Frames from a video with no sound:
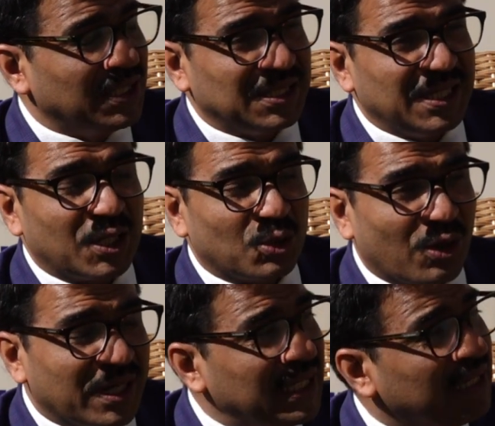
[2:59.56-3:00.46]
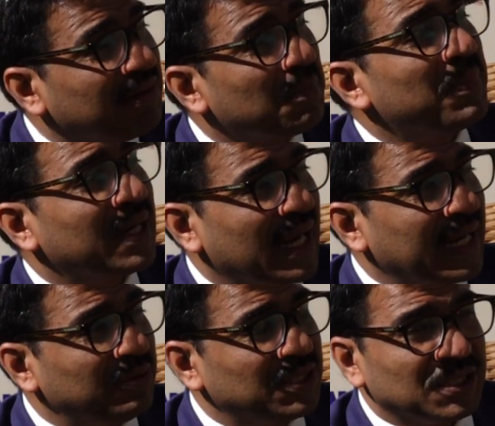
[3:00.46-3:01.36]
they are talking development
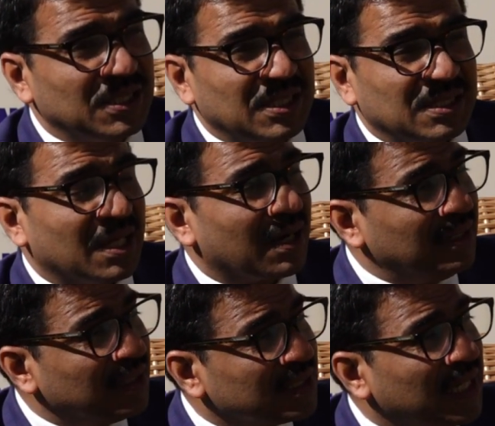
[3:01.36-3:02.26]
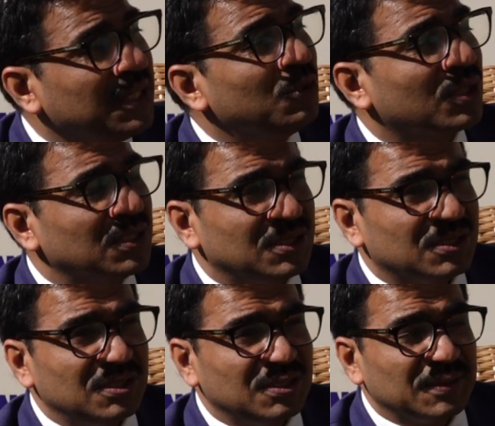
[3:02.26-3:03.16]
language, they are understanding your
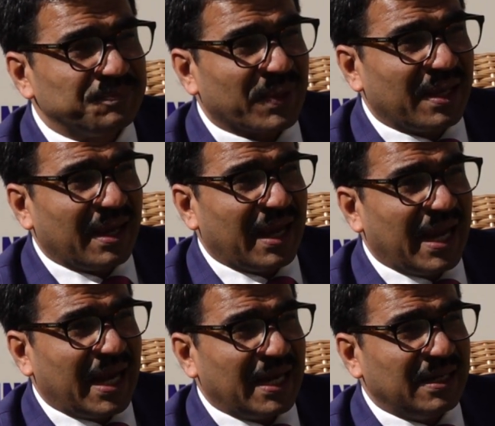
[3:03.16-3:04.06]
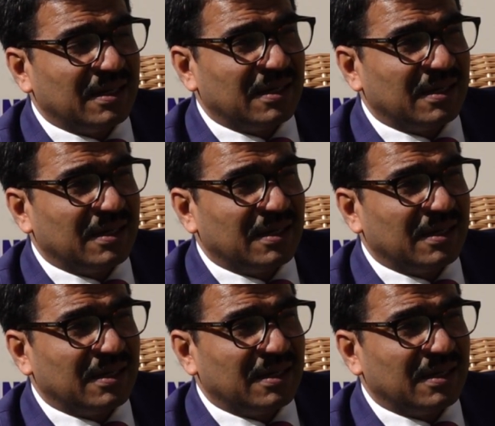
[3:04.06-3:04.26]
concerns. And